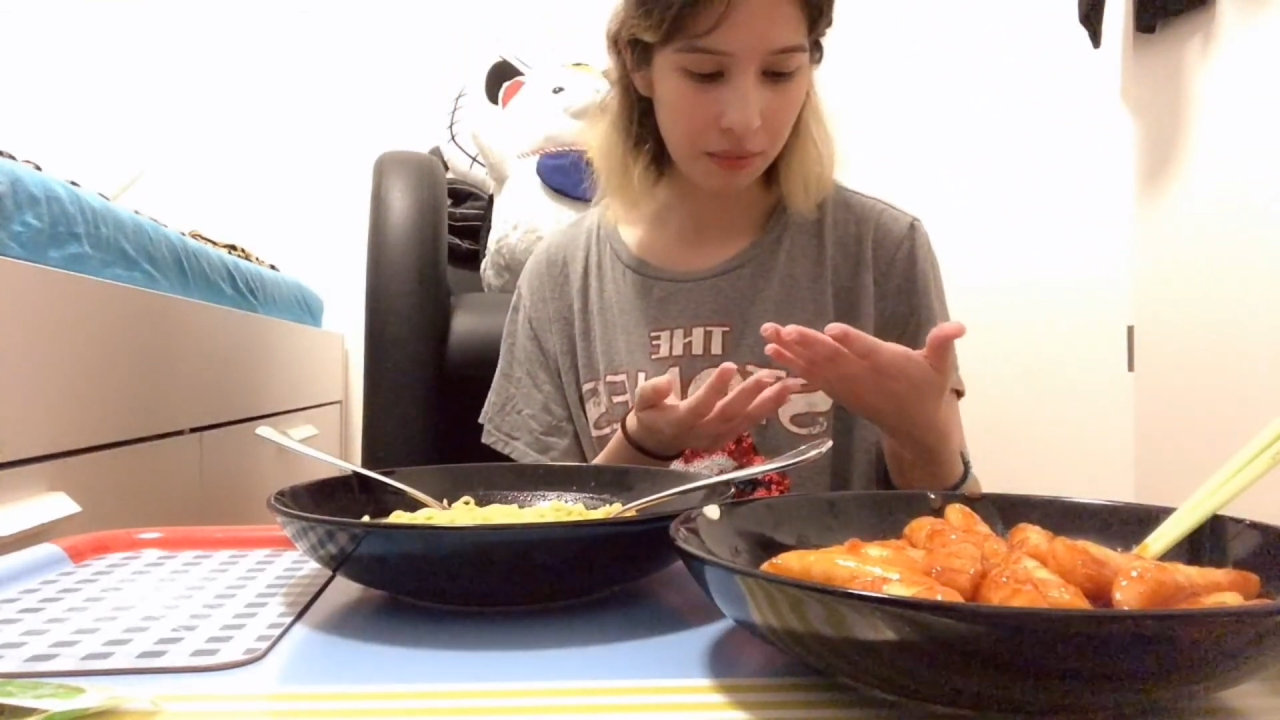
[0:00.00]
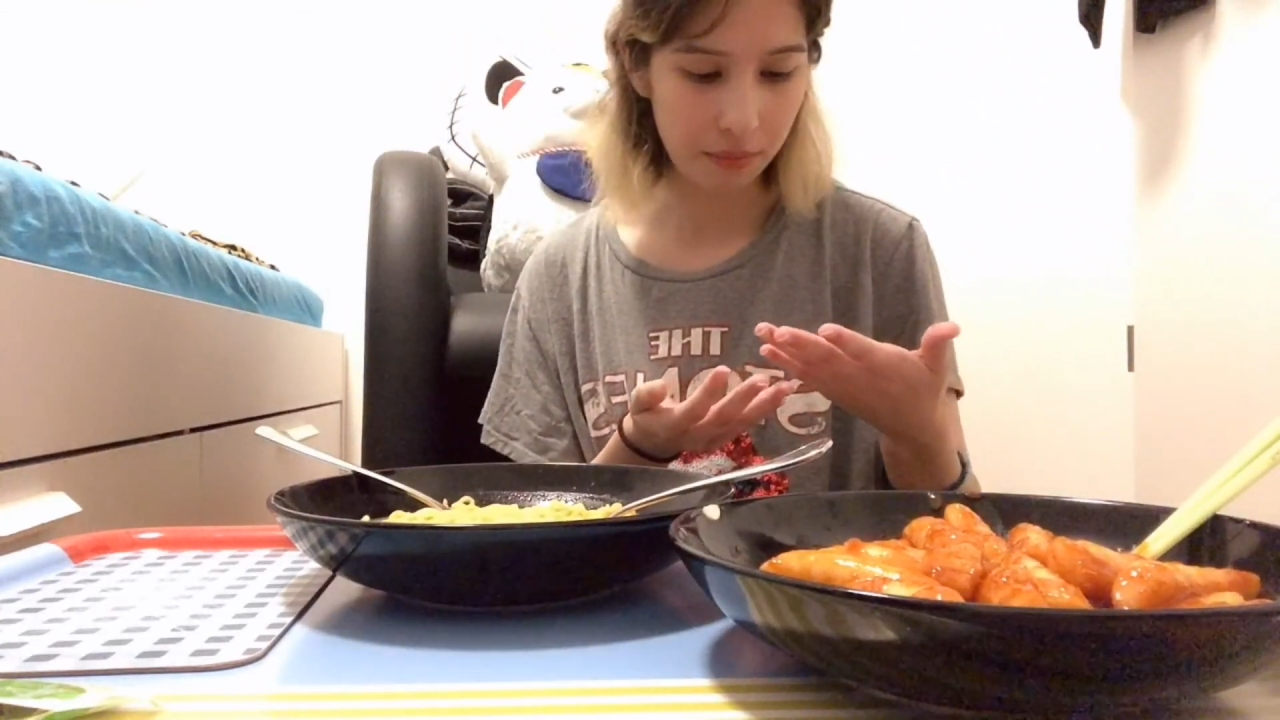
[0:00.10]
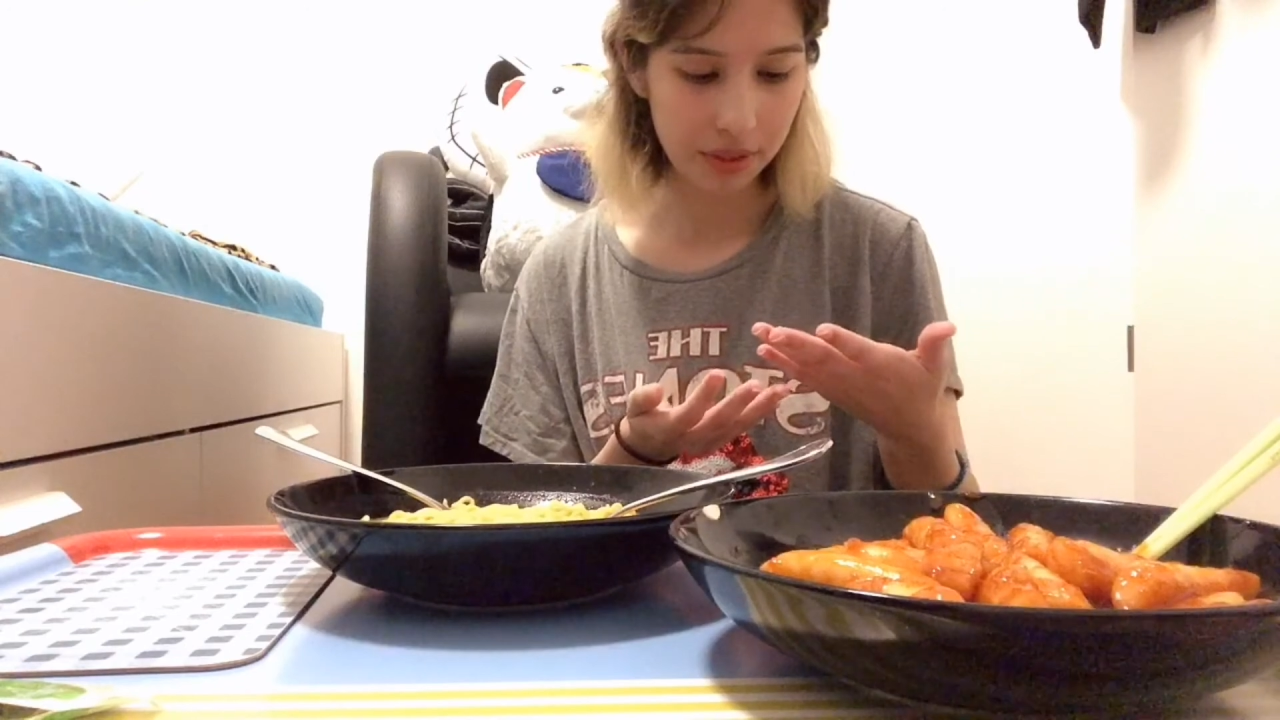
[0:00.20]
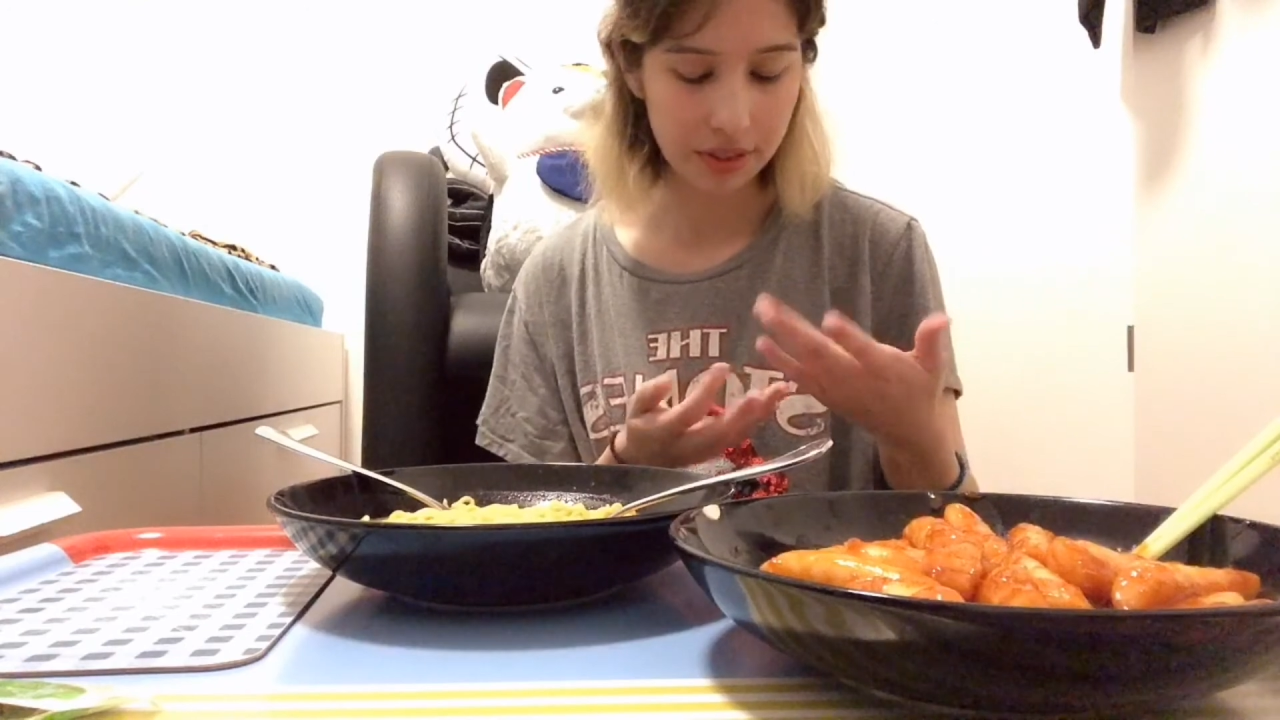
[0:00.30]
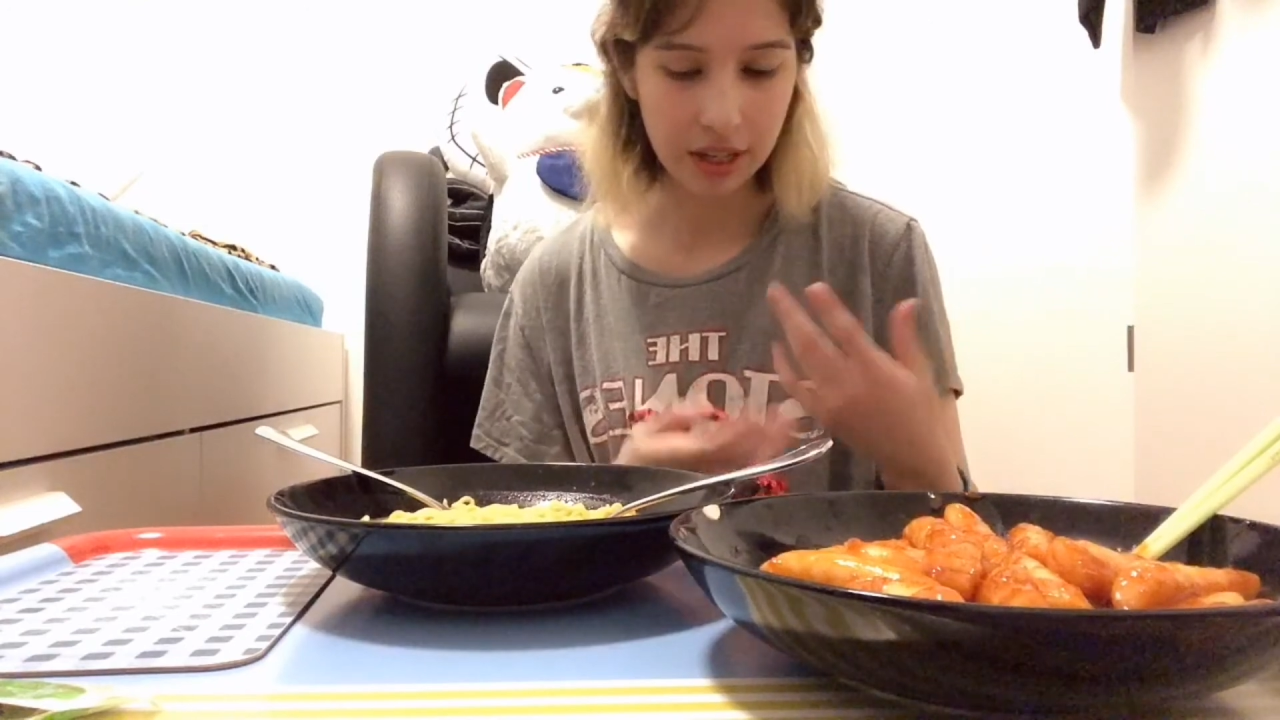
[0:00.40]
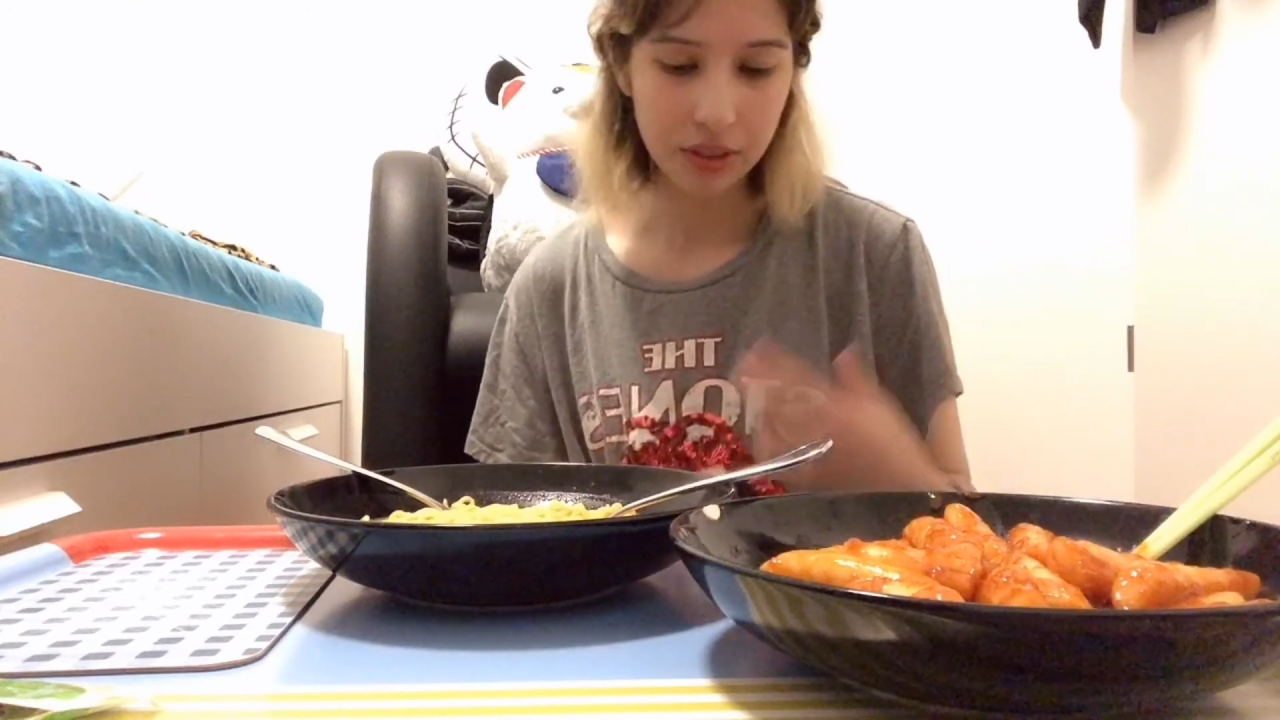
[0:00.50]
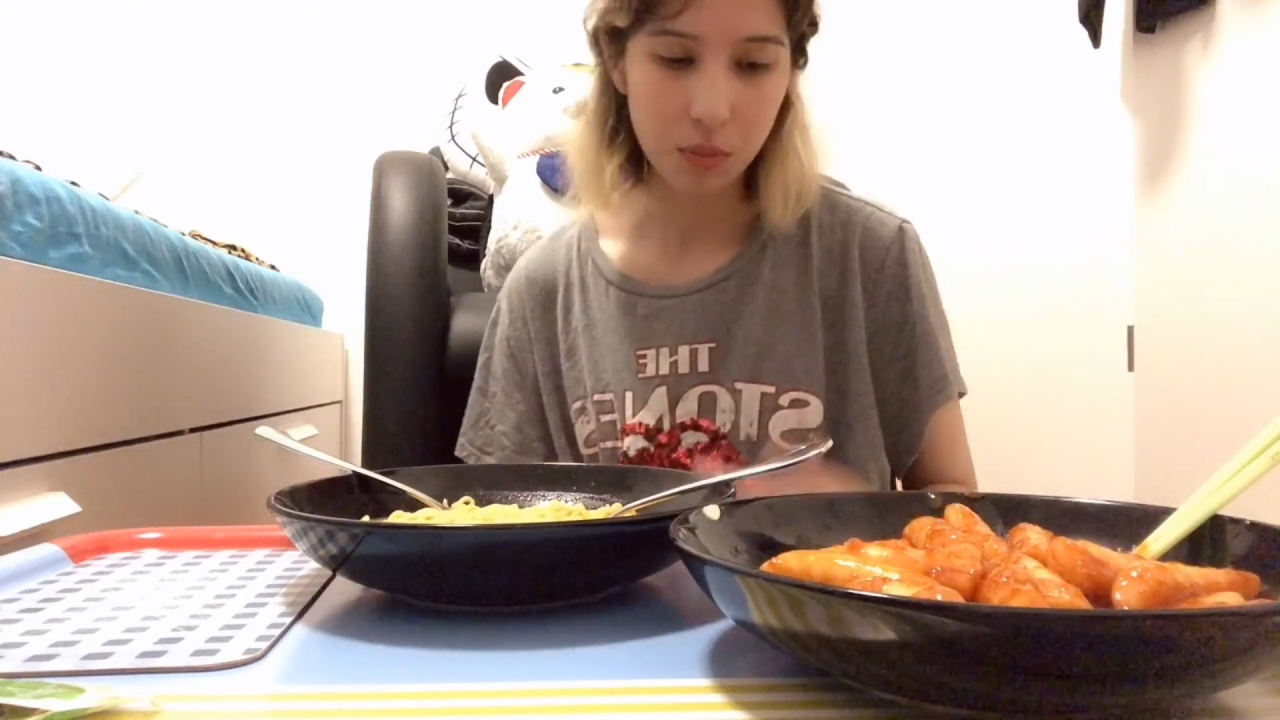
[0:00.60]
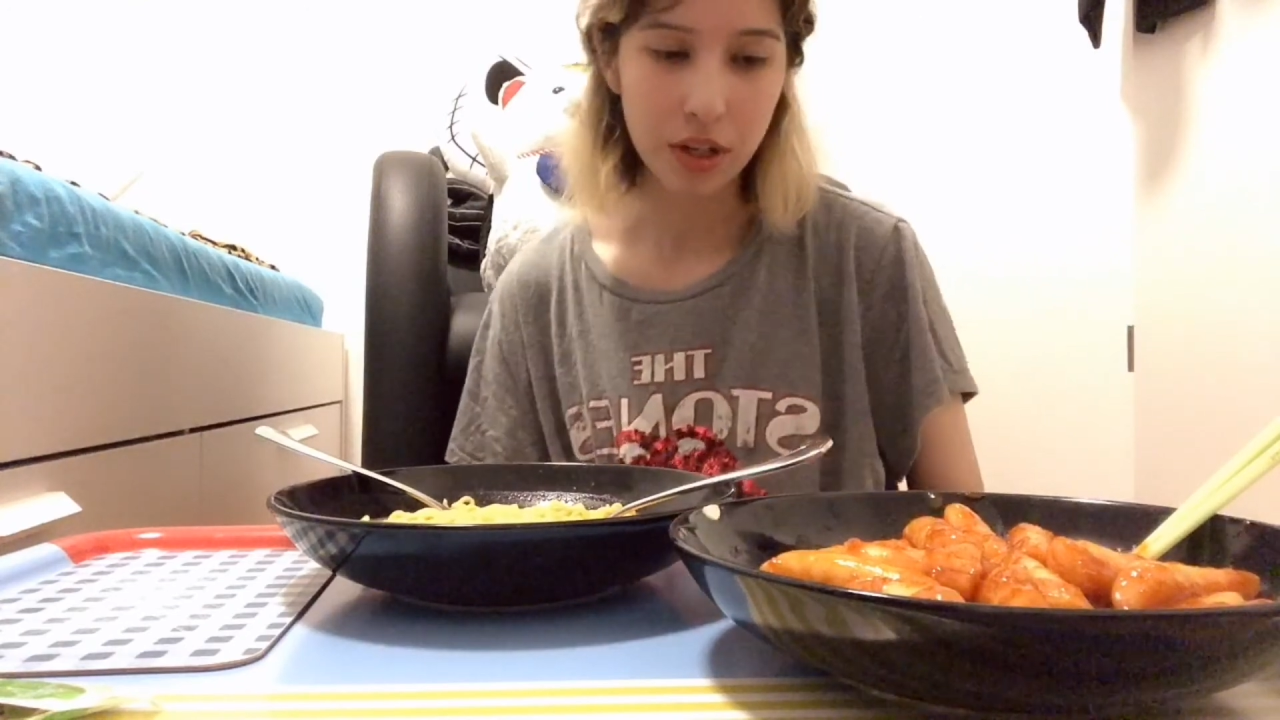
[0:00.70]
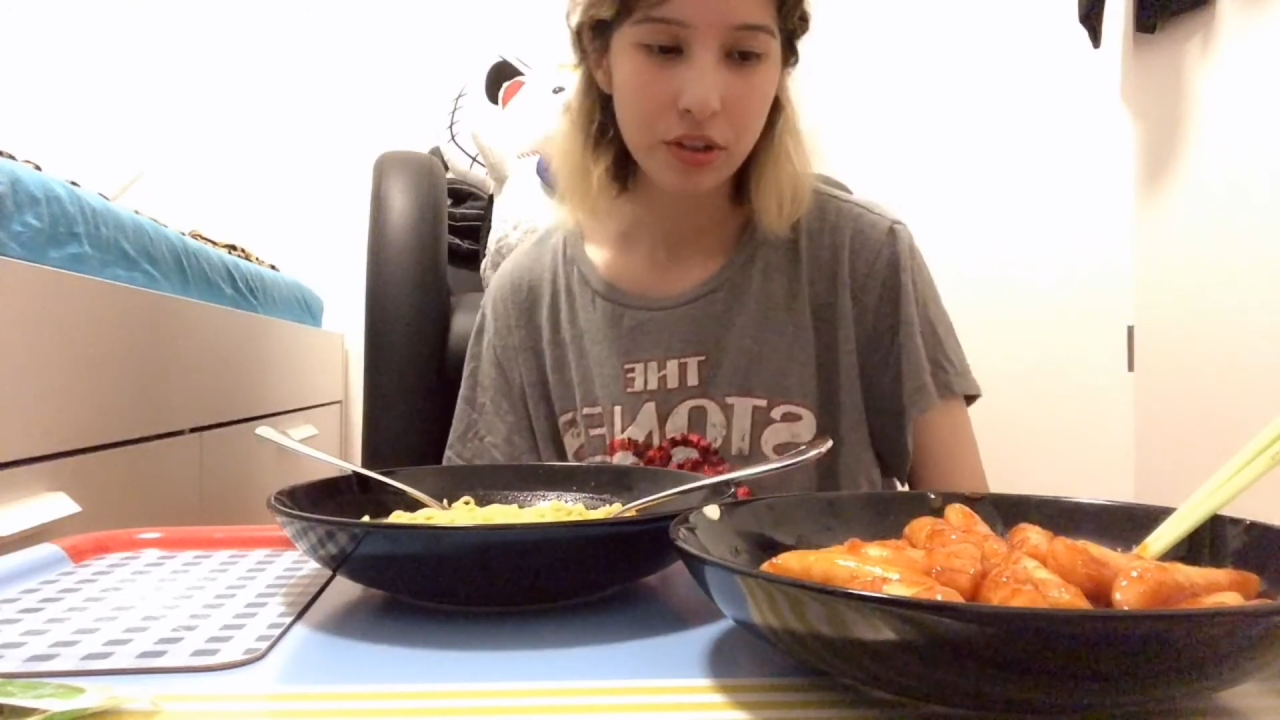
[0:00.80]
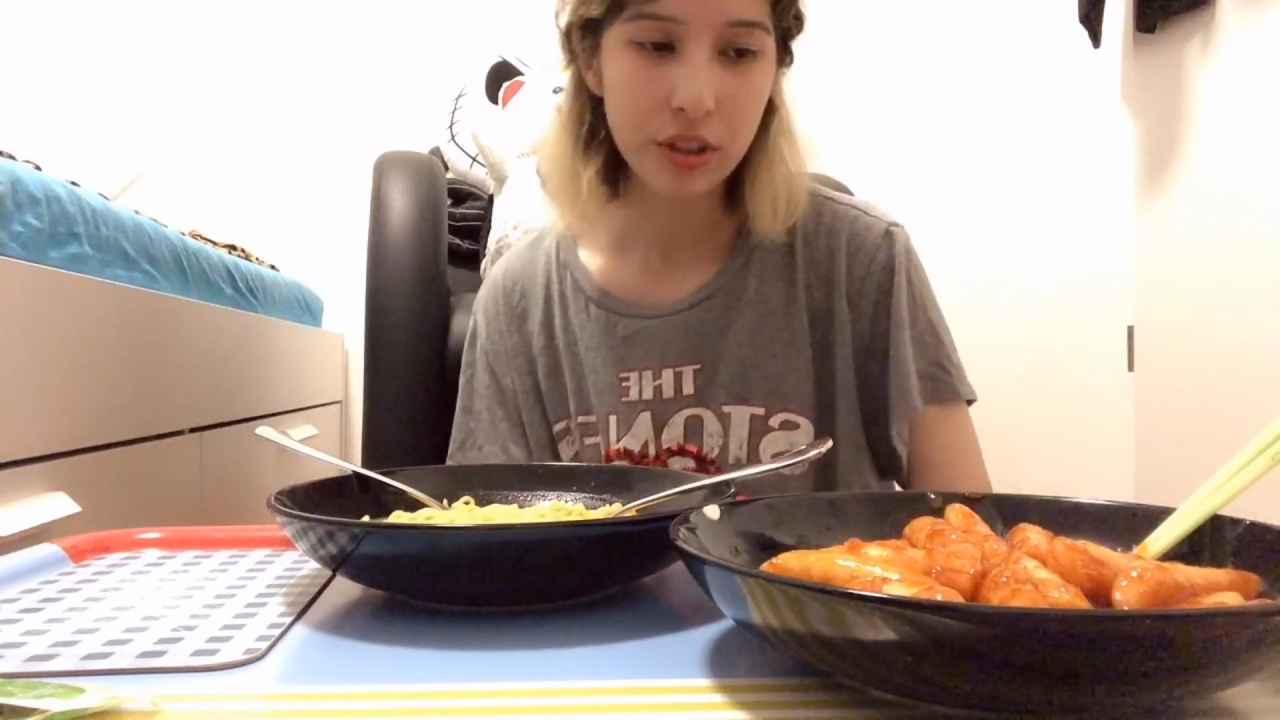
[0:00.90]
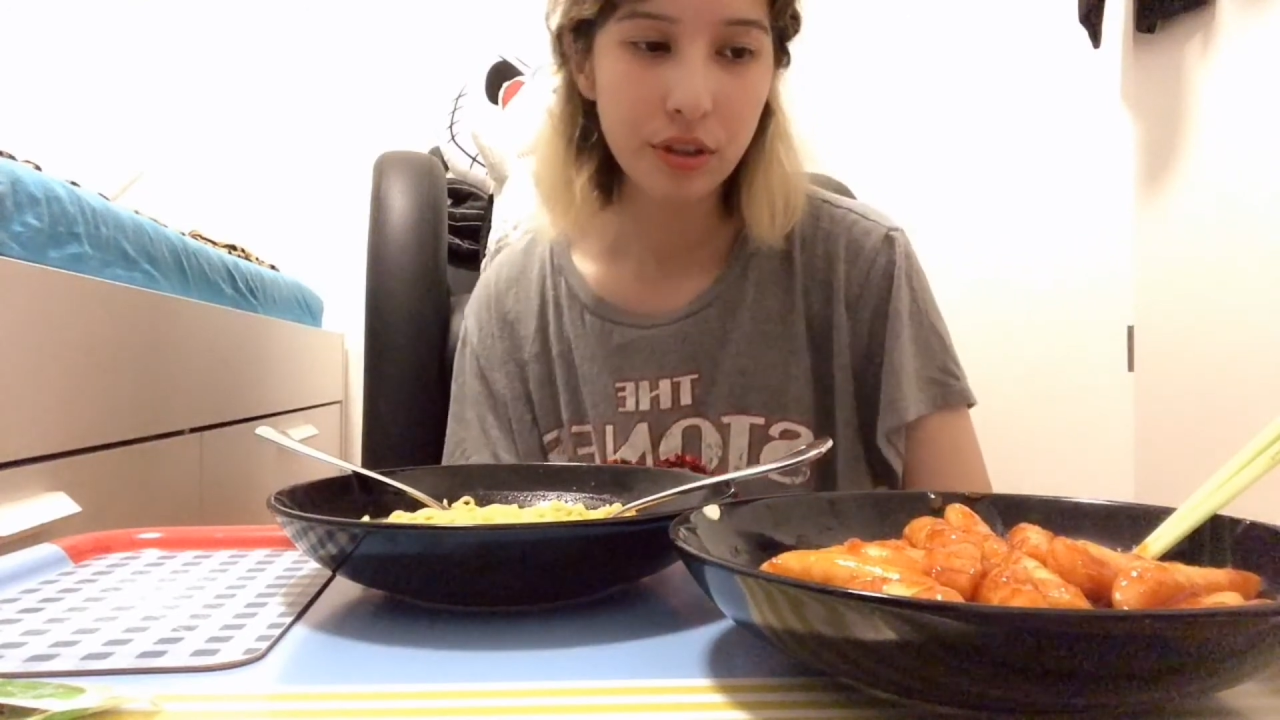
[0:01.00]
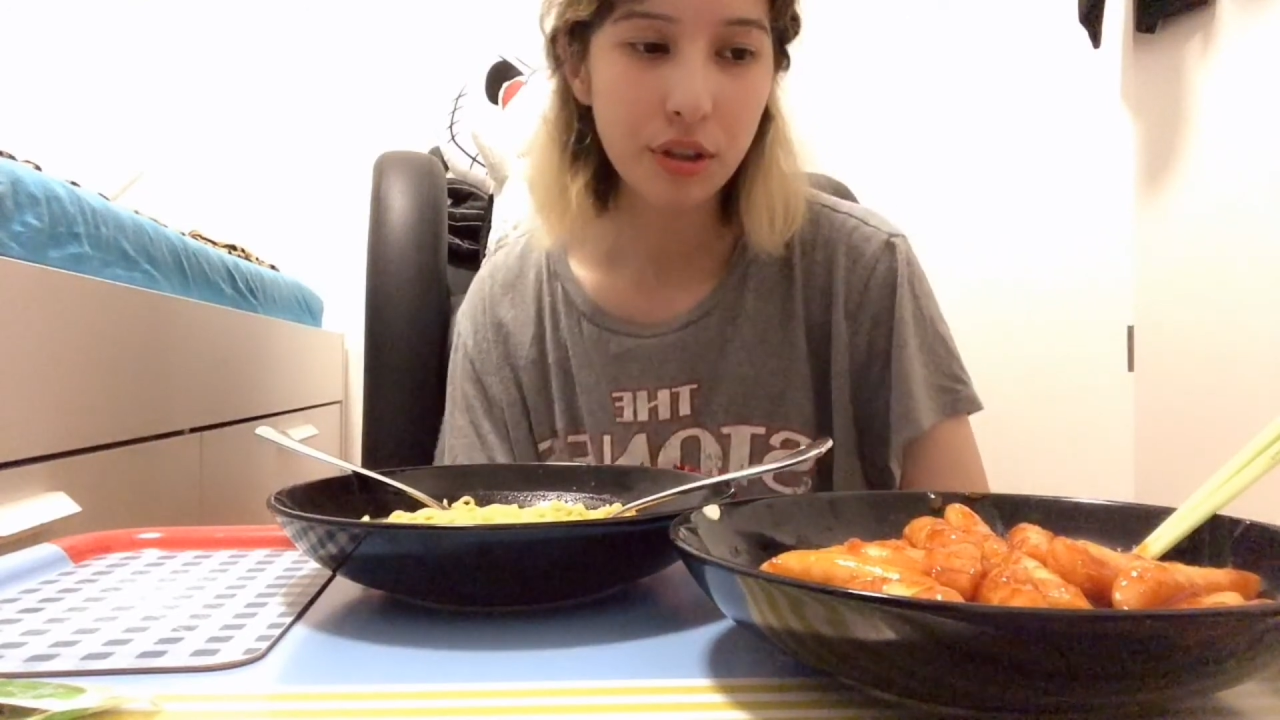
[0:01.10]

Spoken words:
Besides watching